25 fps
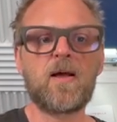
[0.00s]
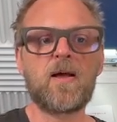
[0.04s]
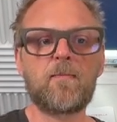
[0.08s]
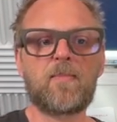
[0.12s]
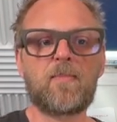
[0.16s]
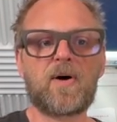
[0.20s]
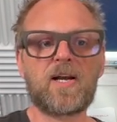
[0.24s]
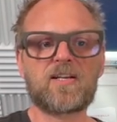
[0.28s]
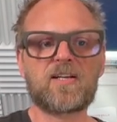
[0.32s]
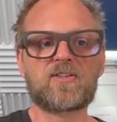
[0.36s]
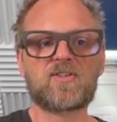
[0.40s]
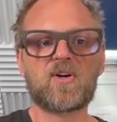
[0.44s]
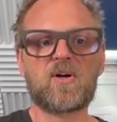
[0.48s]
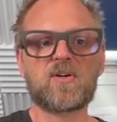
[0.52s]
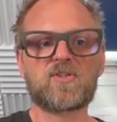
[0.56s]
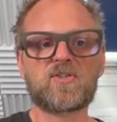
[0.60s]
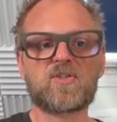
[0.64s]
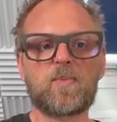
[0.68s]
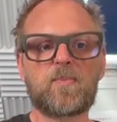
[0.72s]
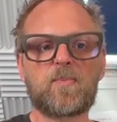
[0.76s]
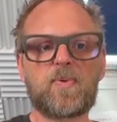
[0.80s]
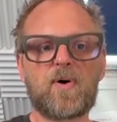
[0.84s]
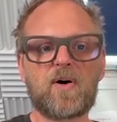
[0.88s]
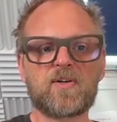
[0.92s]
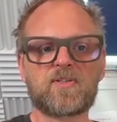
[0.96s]
But it's also
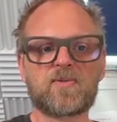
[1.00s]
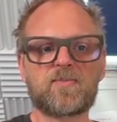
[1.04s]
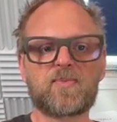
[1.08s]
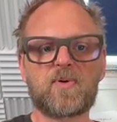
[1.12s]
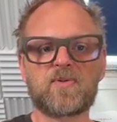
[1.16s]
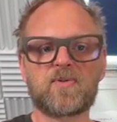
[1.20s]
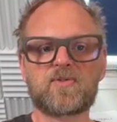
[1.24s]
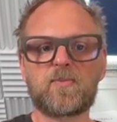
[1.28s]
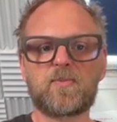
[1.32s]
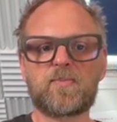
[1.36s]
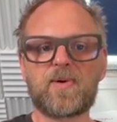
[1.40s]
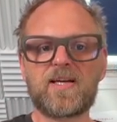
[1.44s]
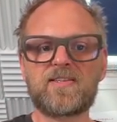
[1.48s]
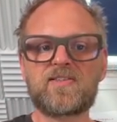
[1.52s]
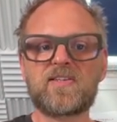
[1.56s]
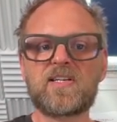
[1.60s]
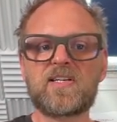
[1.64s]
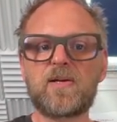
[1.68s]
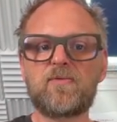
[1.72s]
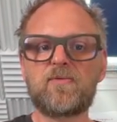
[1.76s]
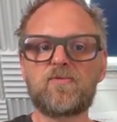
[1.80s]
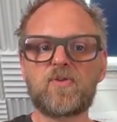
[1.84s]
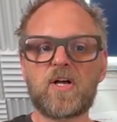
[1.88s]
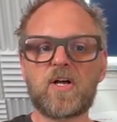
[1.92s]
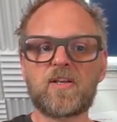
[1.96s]
possible to
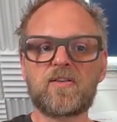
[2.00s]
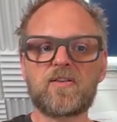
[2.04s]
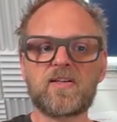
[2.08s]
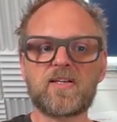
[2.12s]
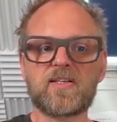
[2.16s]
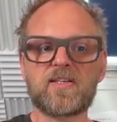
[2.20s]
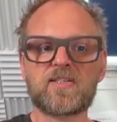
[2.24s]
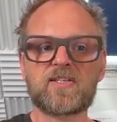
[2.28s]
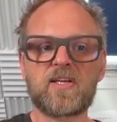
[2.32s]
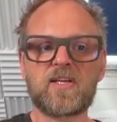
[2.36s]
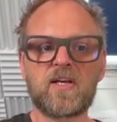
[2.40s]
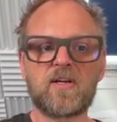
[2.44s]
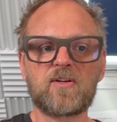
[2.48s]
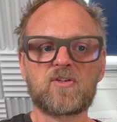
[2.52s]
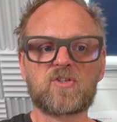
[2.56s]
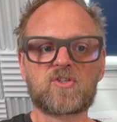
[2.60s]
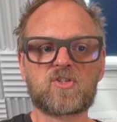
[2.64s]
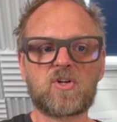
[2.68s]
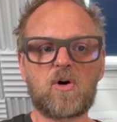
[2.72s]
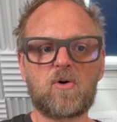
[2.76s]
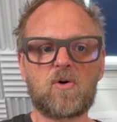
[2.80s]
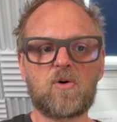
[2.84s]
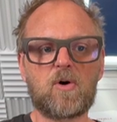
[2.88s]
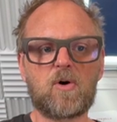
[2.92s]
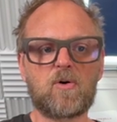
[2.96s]
basically run this
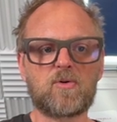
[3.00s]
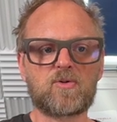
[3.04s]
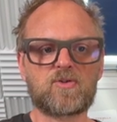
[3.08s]
solo.